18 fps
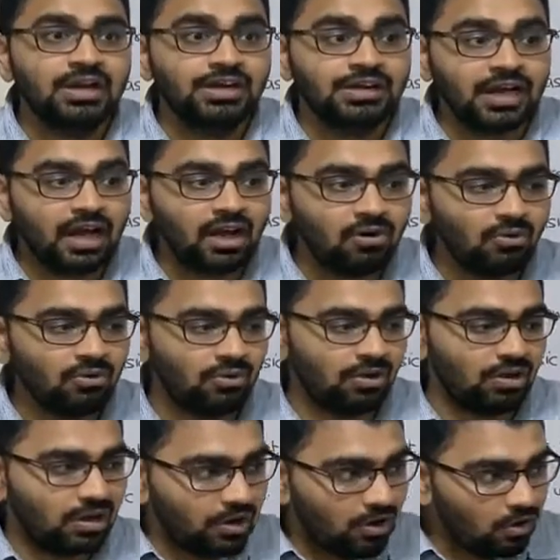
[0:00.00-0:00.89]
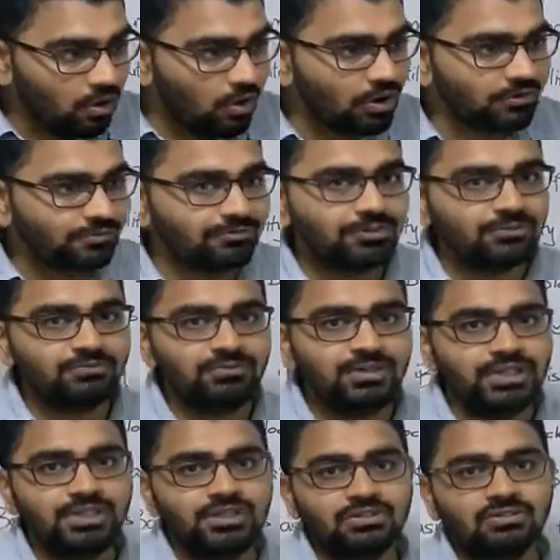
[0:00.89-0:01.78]
Now on
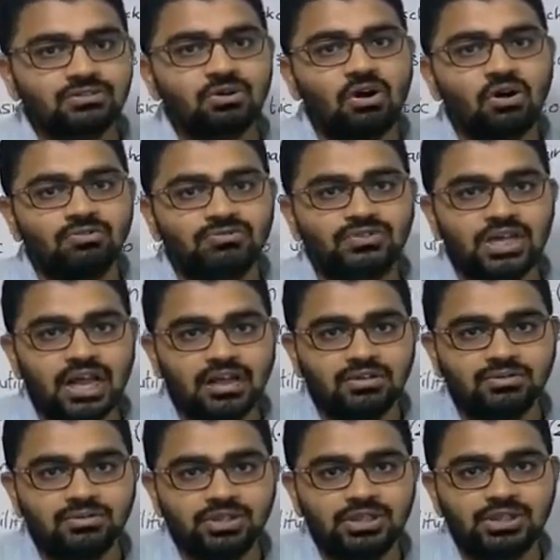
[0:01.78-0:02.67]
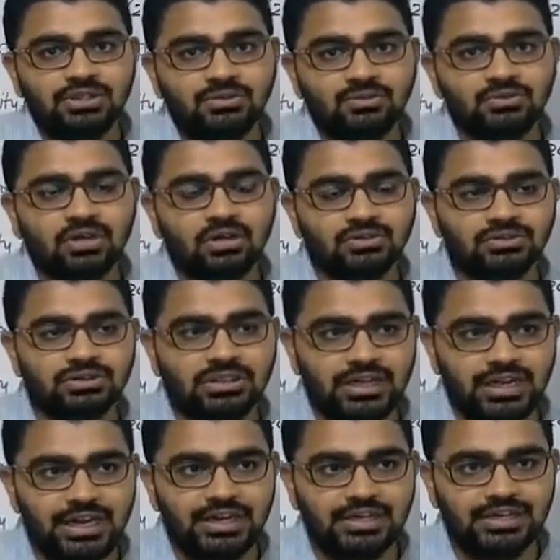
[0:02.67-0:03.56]
15th of January
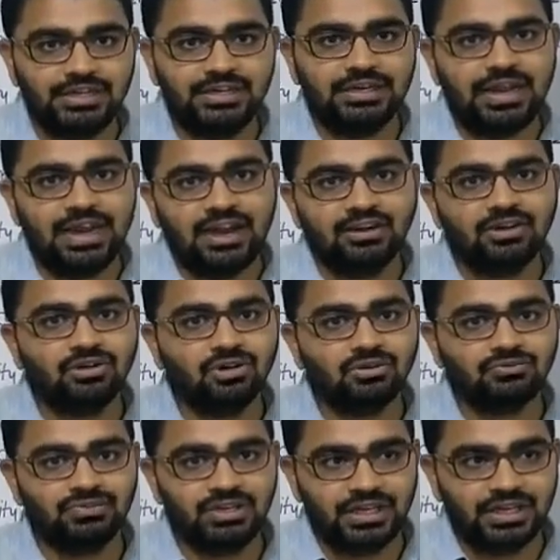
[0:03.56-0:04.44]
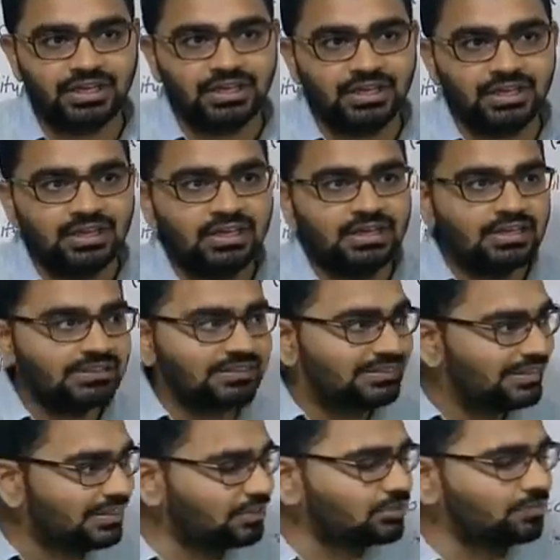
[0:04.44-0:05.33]
2018, end of day,
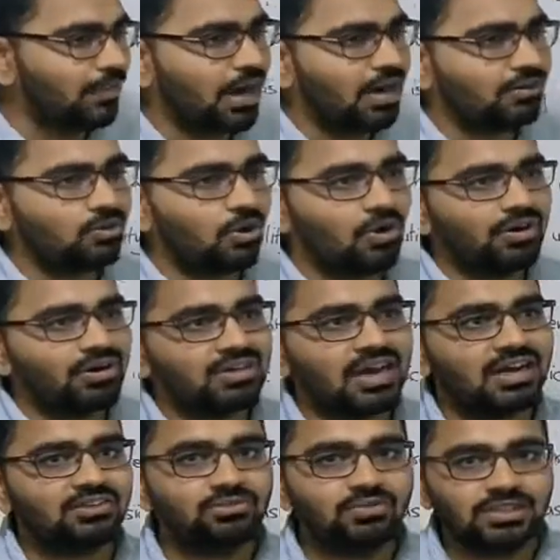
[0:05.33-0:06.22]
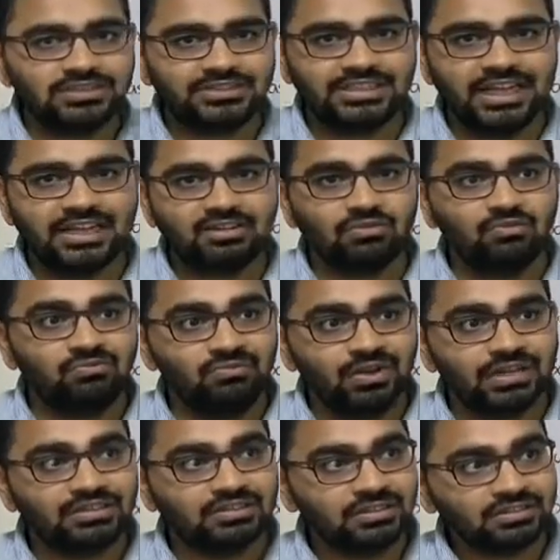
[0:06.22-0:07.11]
this smart contract will check
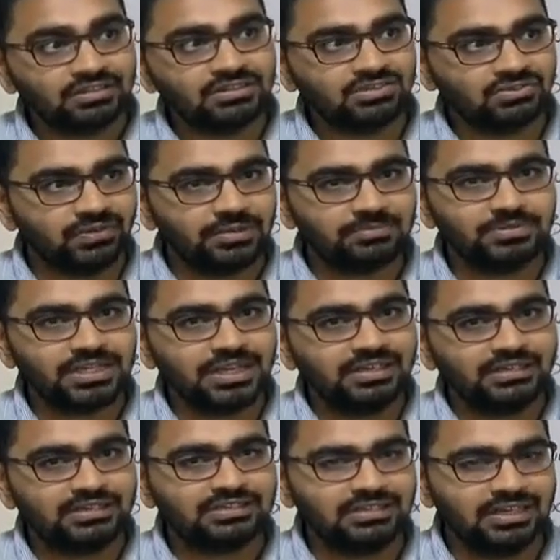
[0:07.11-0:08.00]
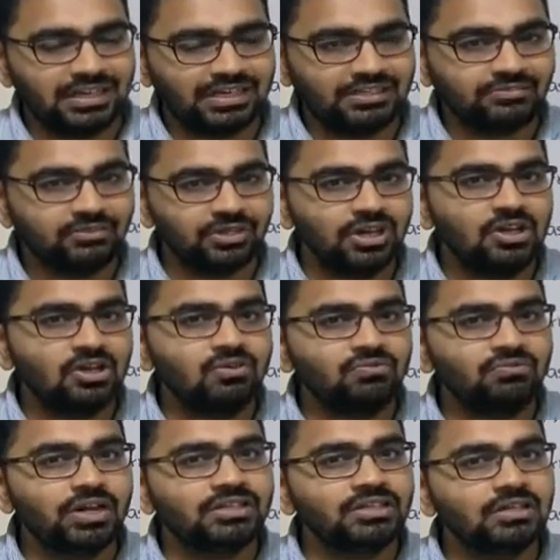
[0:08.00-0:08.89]
whether this website is live,
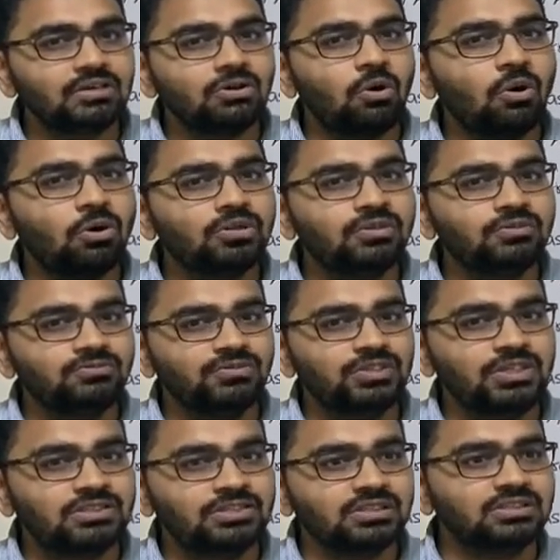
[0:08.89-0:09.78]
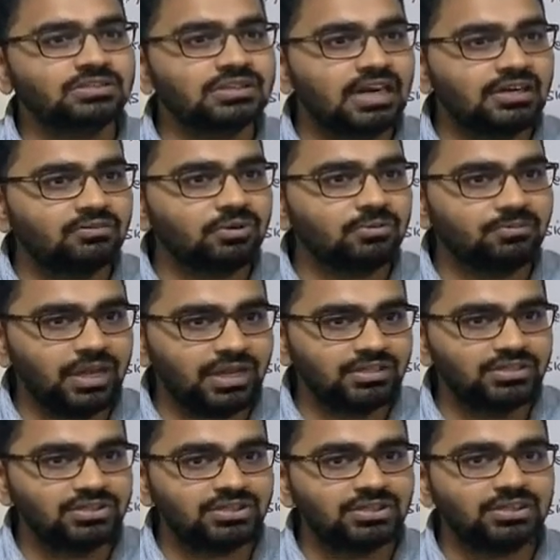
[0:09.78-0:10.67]
whether all the features that were
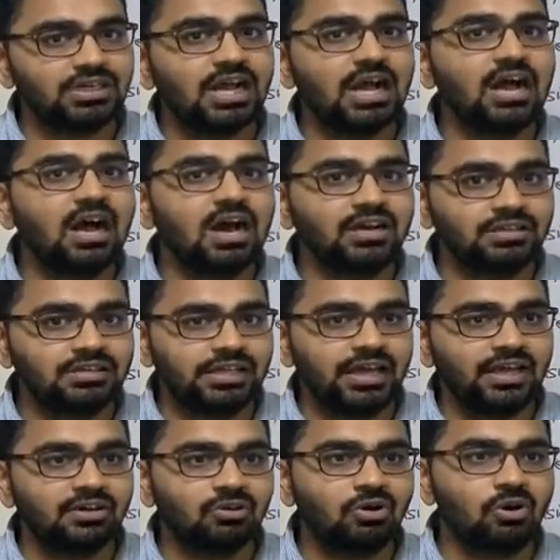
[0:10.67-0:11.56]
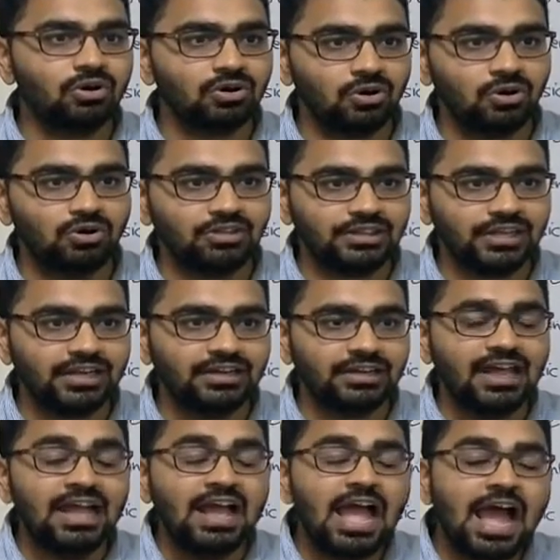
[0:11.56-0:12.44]
mentioned are there or not
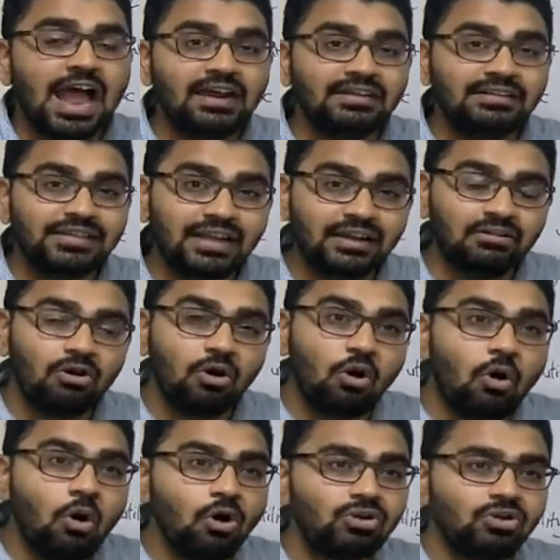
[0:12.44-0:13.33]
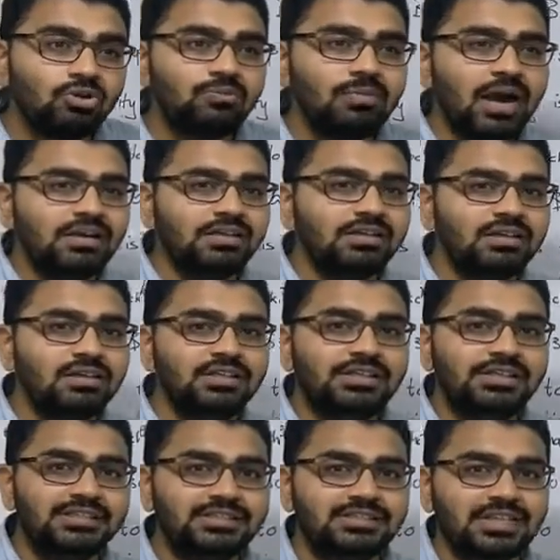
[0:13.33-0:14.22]
there, and then
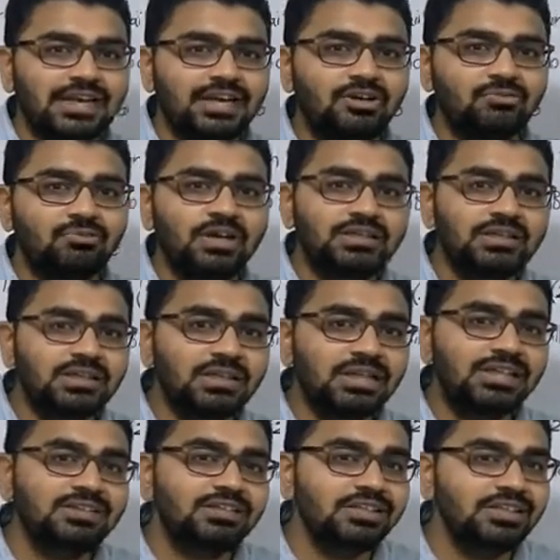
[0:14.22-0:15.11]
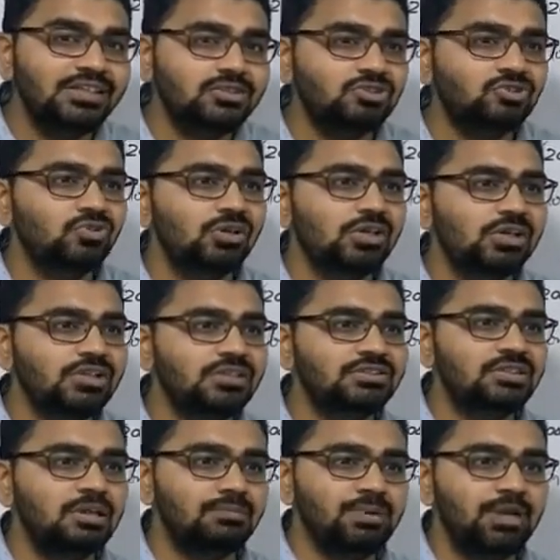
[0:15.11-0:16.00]
automatically decide whether it needs to
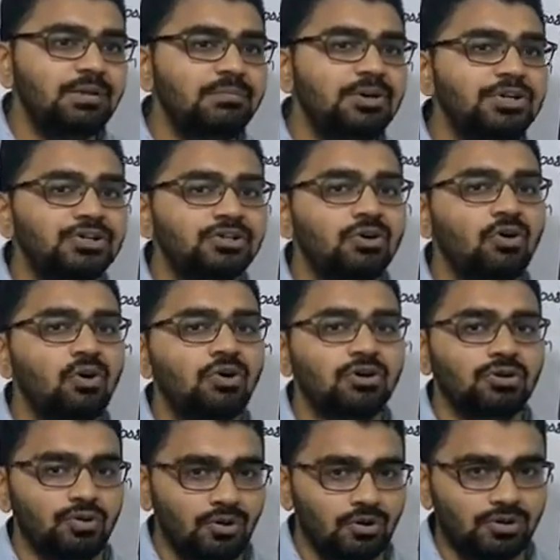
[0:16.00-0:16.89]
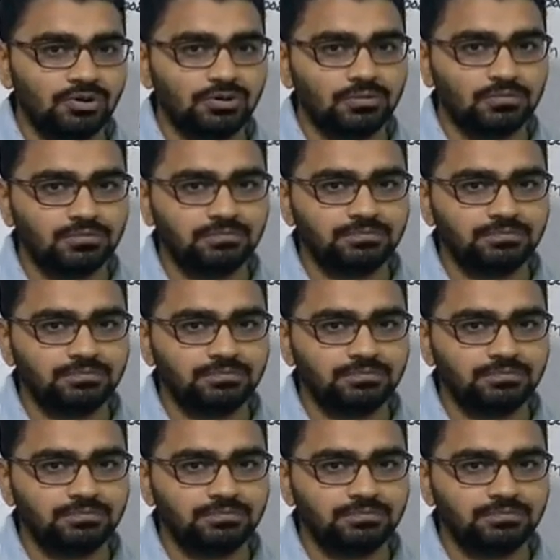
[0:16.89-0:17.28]
release the payment or not.